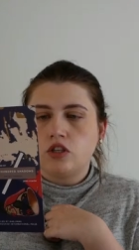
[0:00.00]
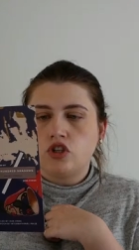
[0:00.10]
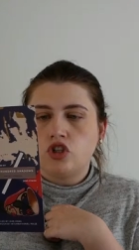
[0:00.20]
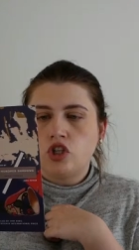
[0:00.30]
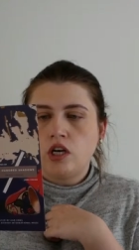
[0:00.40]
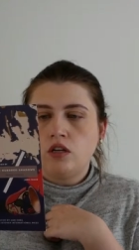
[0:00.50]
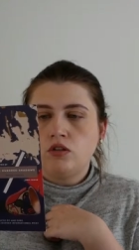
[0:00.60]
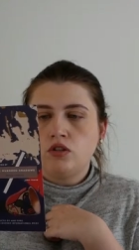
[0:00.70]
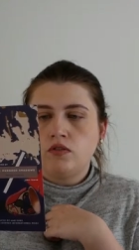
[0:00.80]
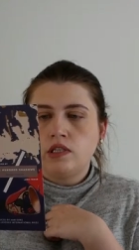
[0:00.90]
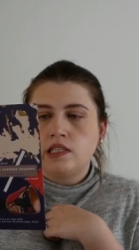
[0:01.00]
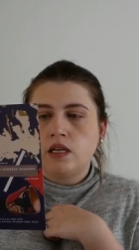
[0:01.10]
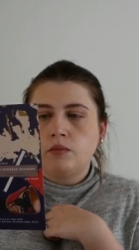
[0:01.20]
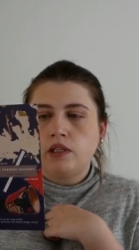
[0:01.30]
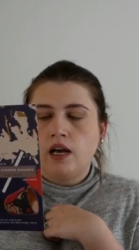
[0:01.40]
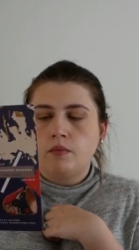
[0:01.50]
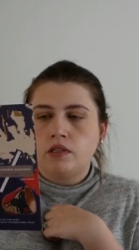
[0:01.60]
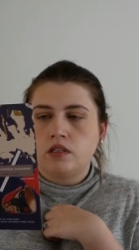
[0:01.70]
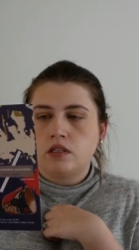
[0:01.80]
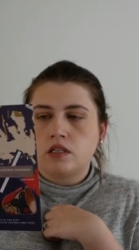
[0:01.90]
The shadows of the slum
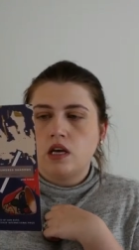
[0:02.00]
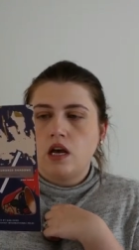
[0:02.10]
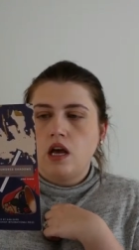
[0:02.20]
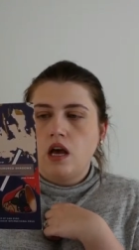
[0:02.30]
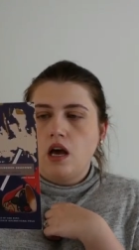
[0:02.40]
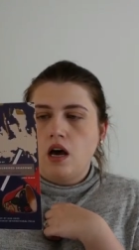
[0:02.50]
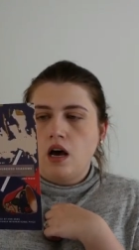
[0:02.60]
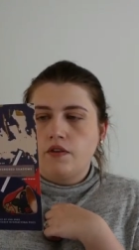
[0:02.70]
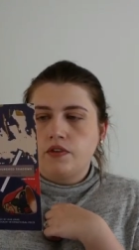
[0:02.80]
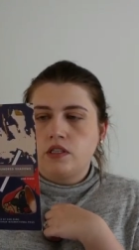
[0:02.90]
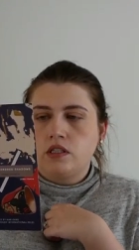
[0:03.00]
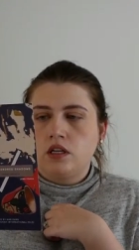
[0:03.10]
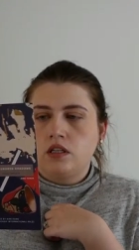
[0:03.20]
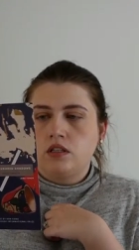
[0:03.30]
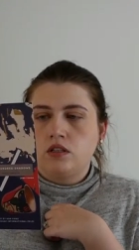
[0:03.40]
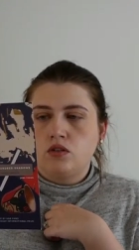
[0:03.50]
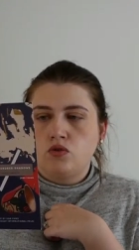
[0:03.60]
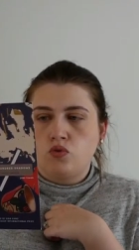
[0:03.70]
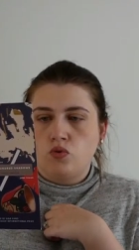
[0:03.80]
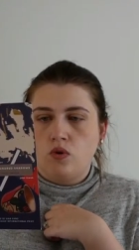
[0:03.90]
inhabitants have started
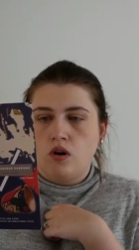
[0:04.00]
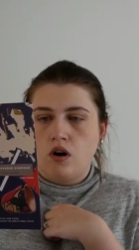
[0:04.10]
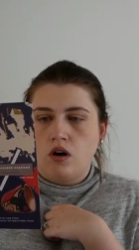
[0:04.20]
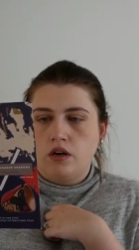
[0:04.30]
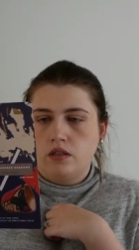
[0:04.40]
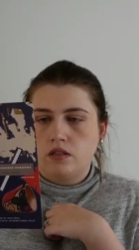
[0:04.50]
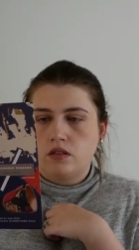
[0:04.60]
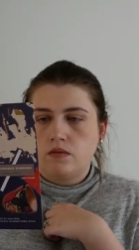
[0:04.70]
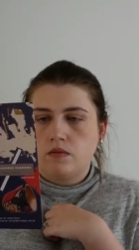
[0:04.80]
to rise.